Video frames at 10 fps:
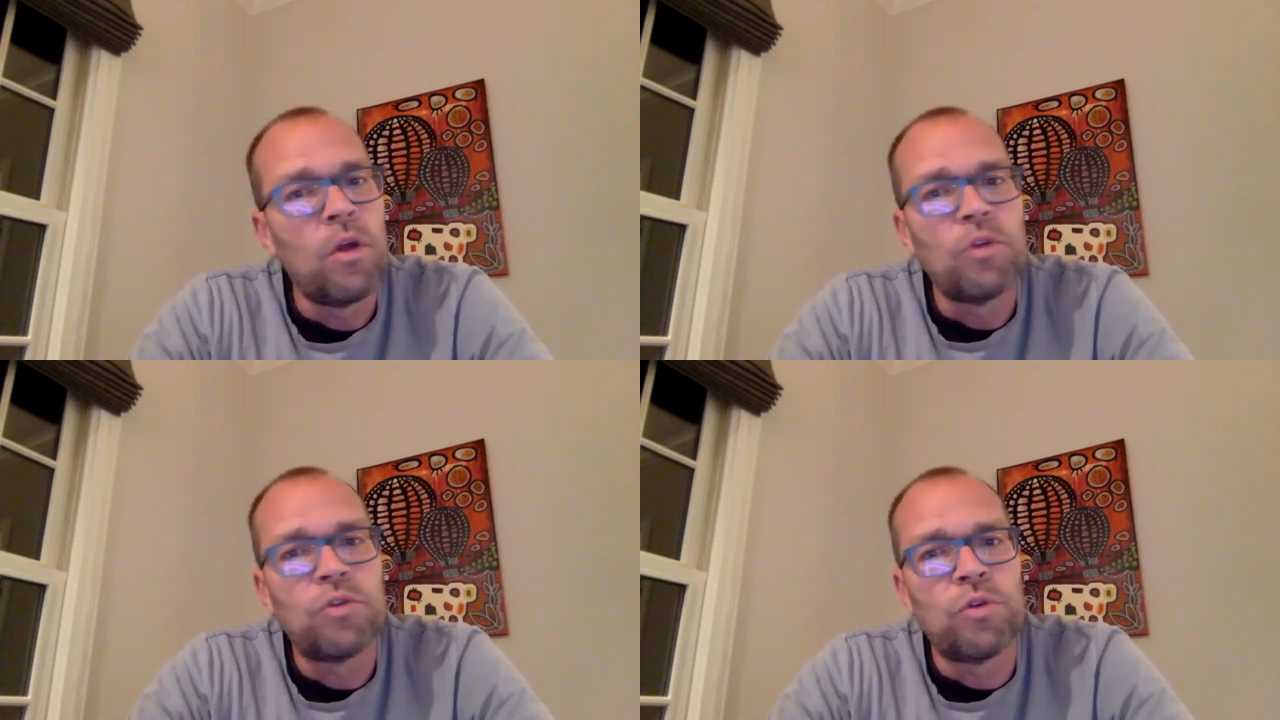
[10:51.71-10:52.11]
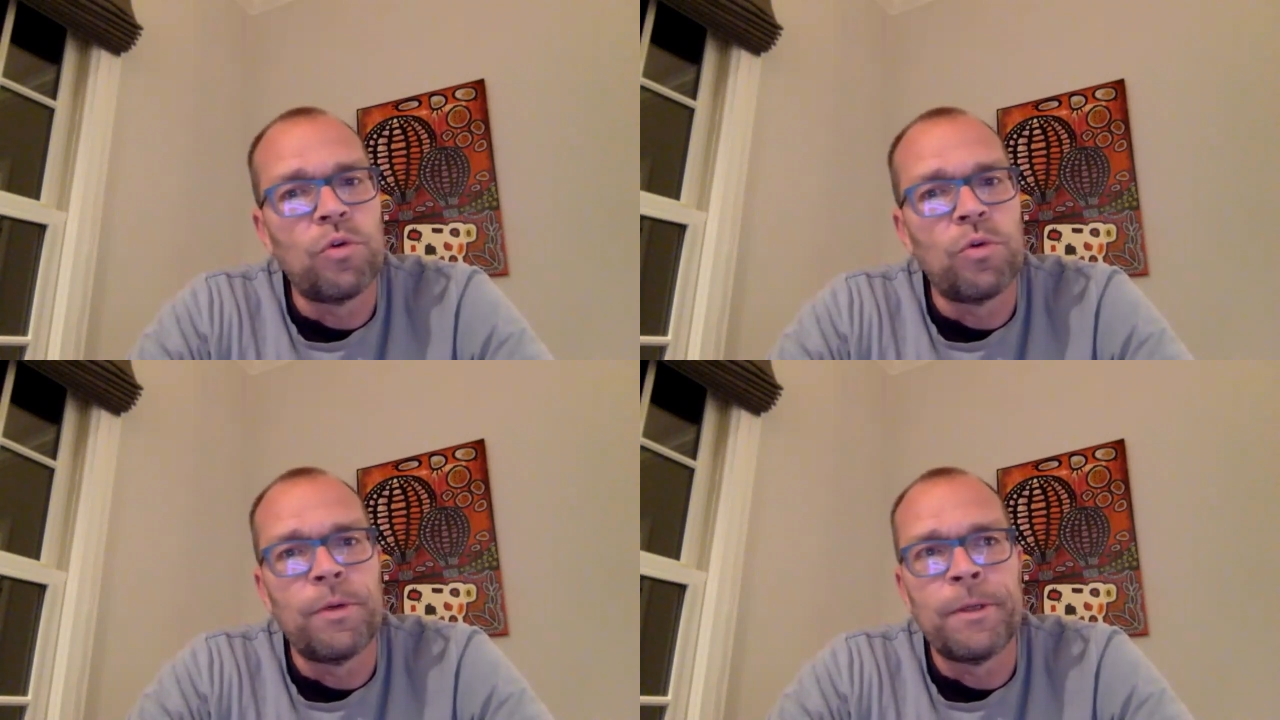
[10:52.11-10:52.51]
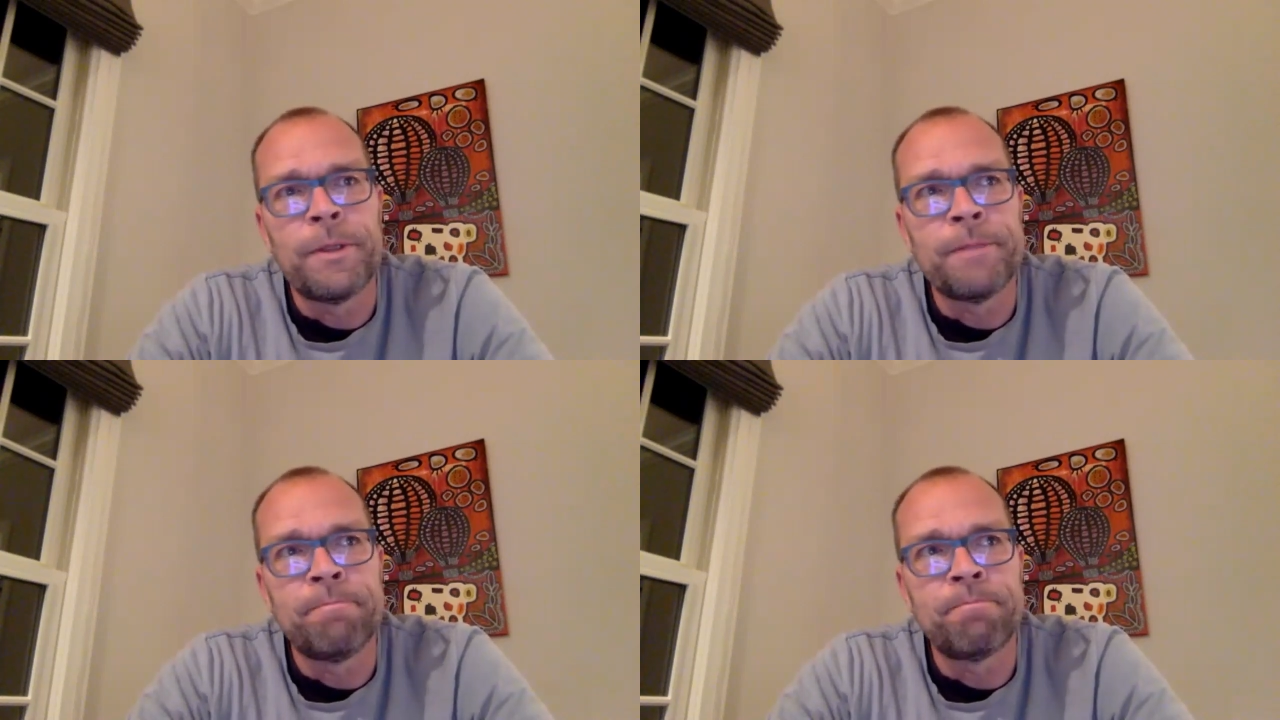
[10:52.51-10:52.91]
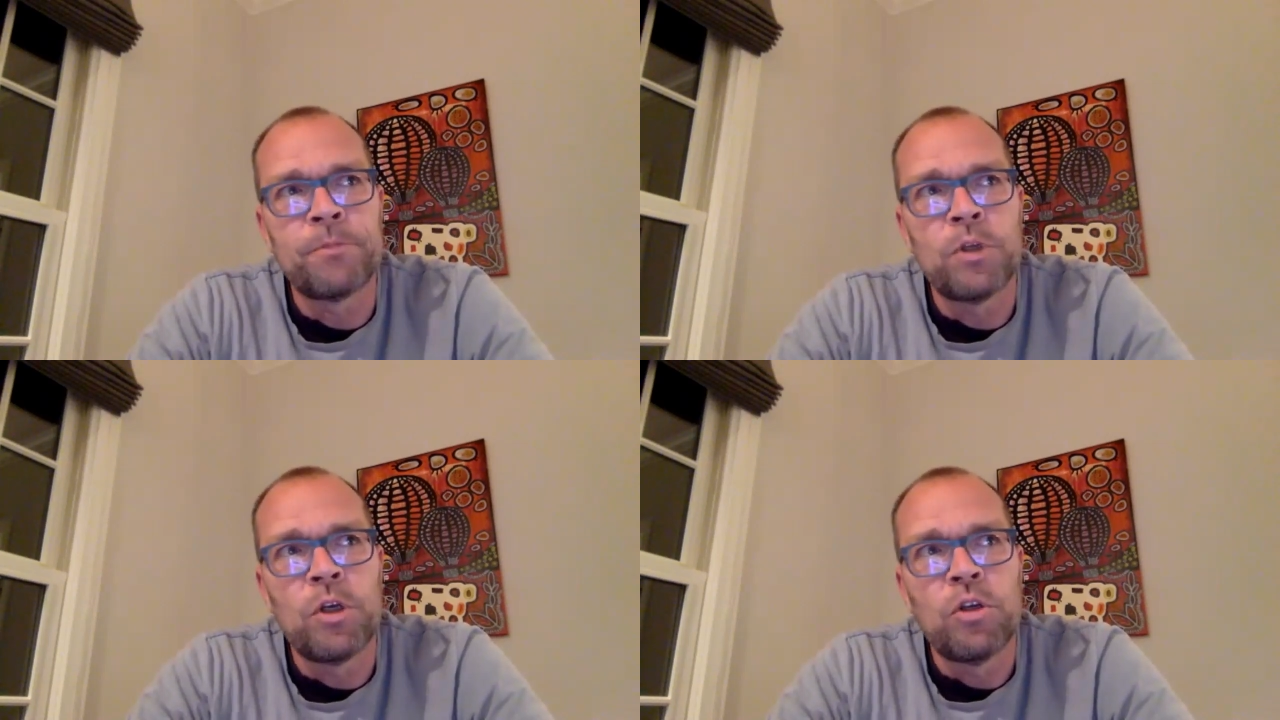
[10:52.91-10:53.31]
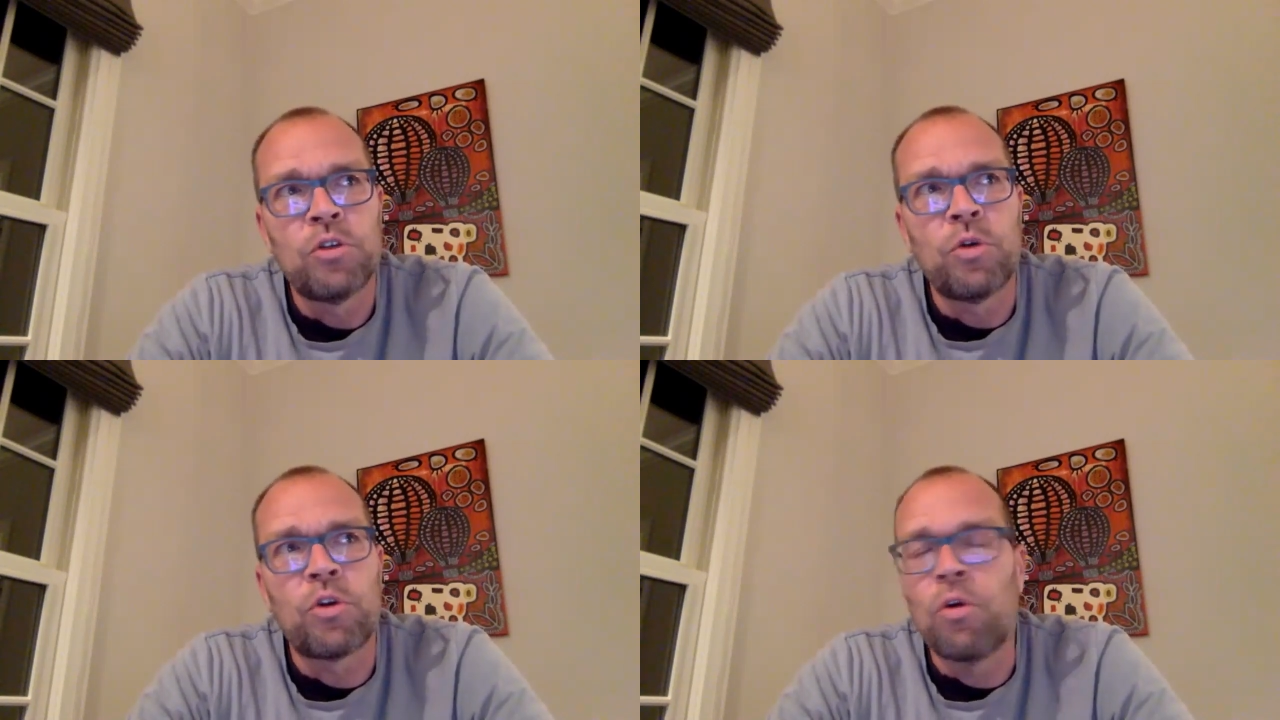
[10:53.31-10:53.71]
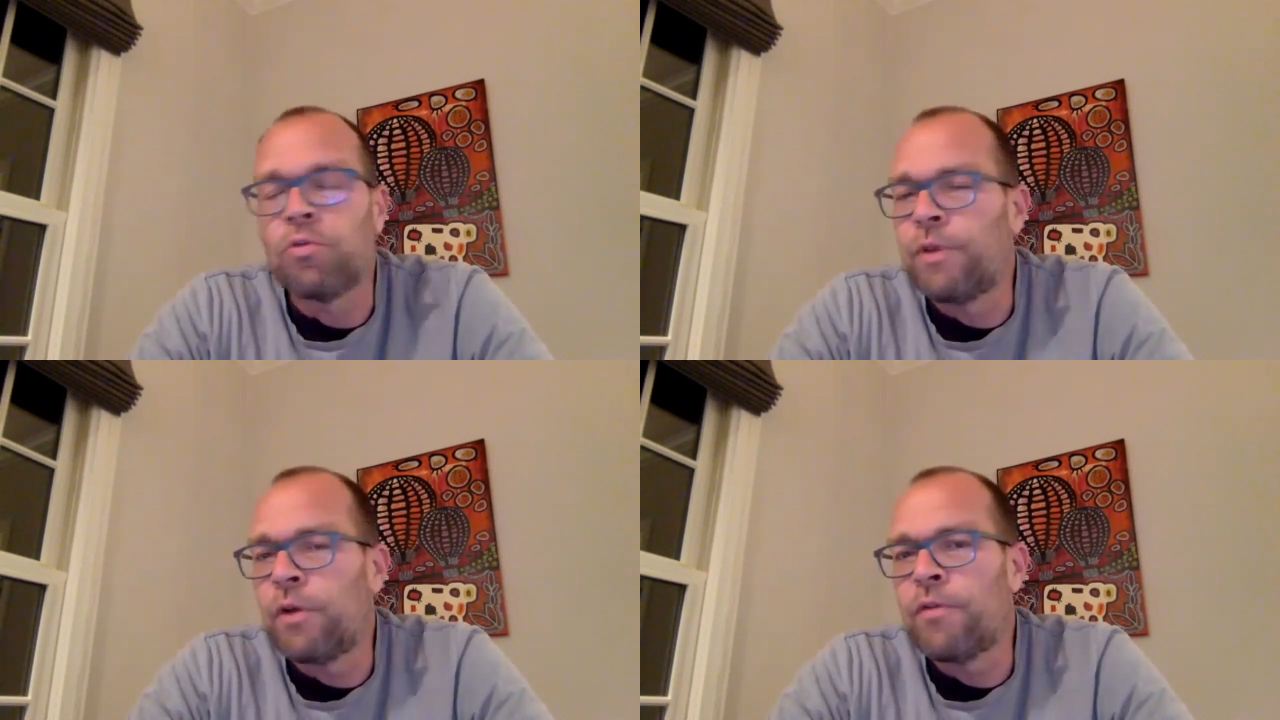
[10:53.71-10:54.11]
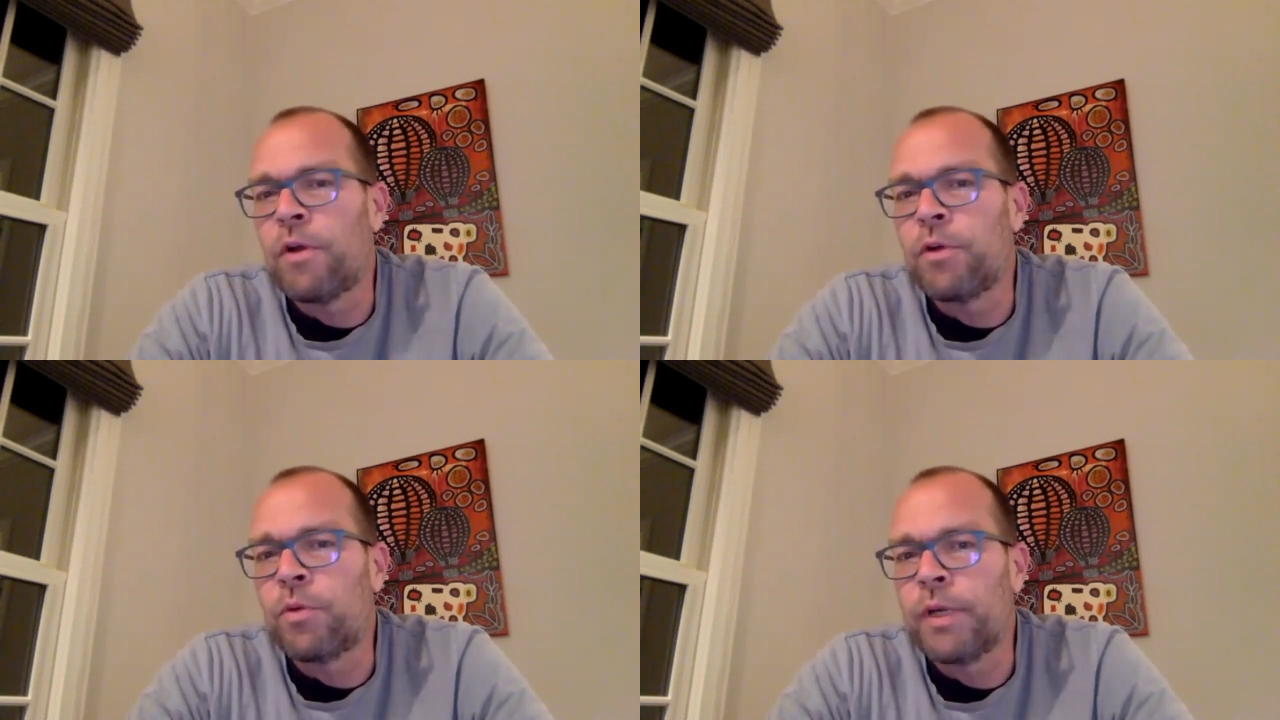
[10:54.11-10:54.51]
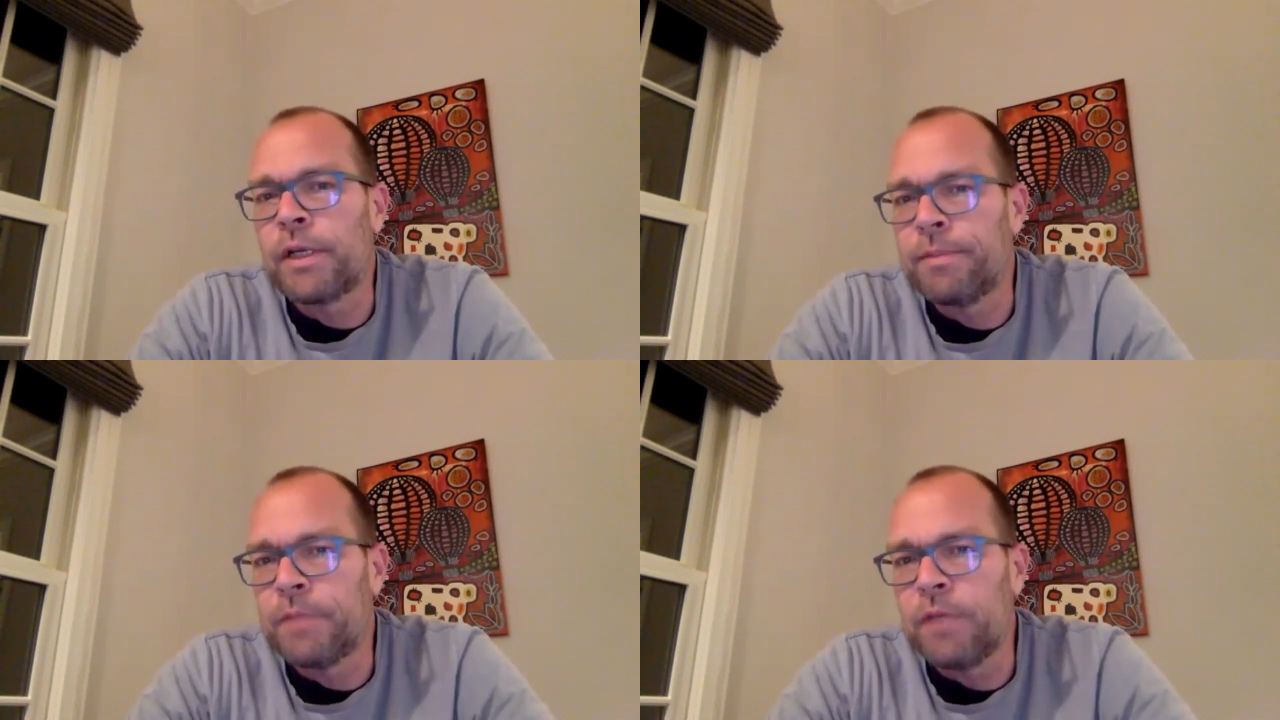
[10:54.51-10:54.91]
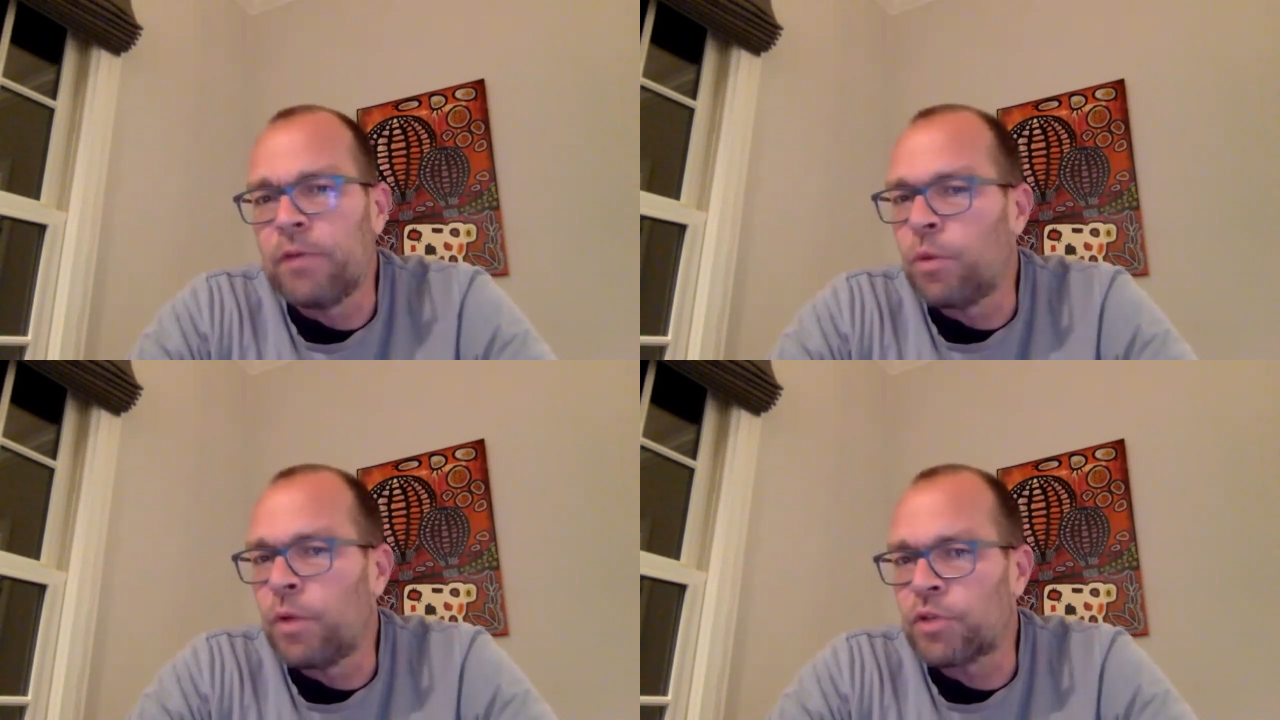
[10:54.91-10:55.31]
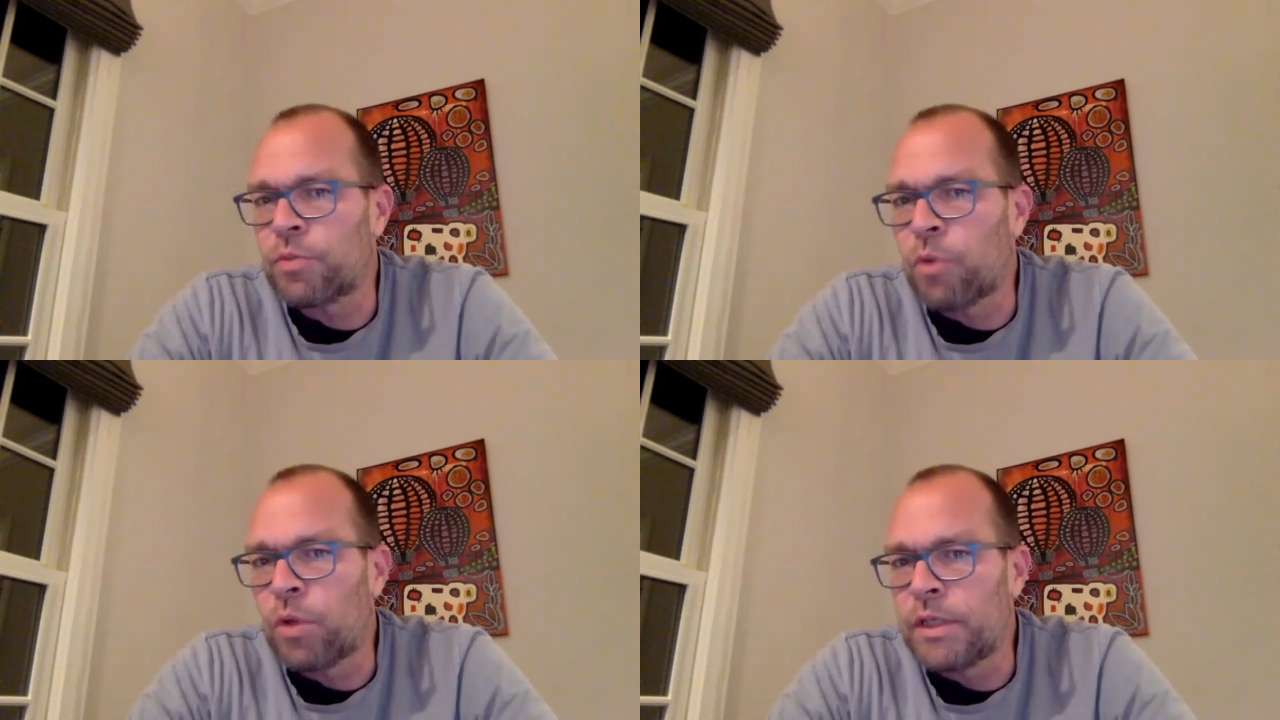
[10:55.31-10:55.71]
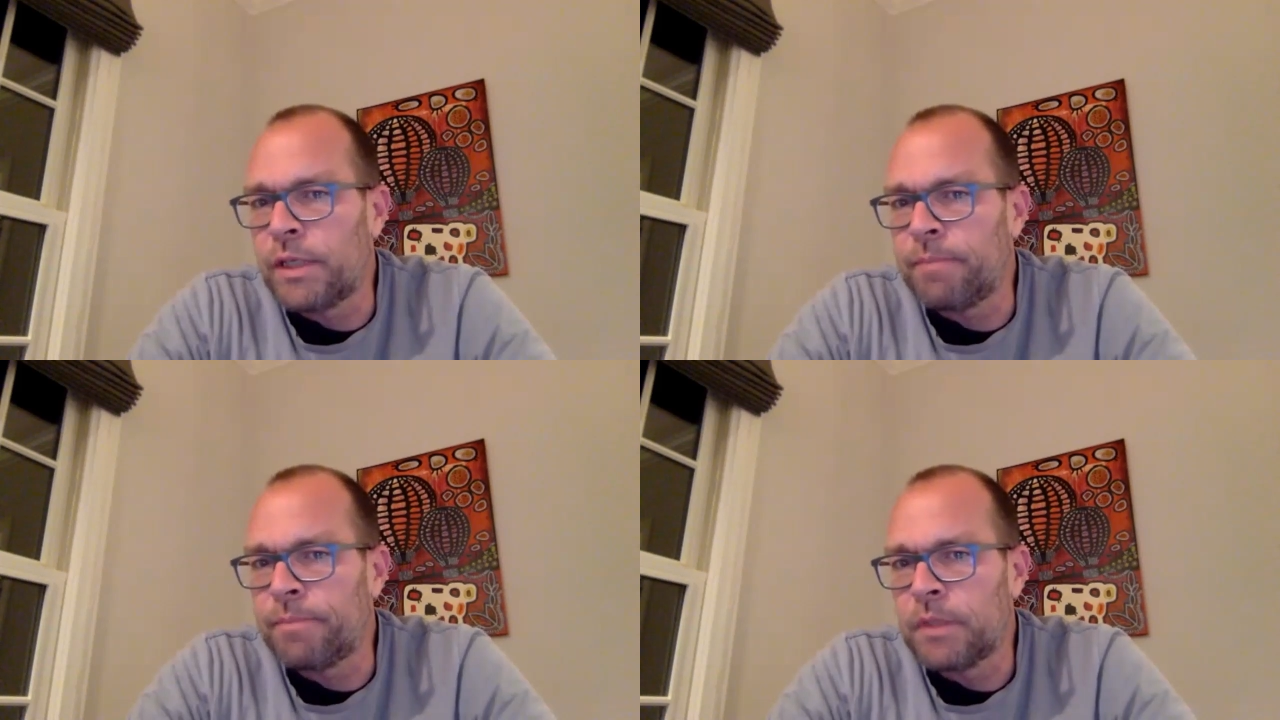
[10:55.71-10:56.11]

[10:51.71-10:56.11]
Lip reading: So, so it goes very, very quickly, even with a small team.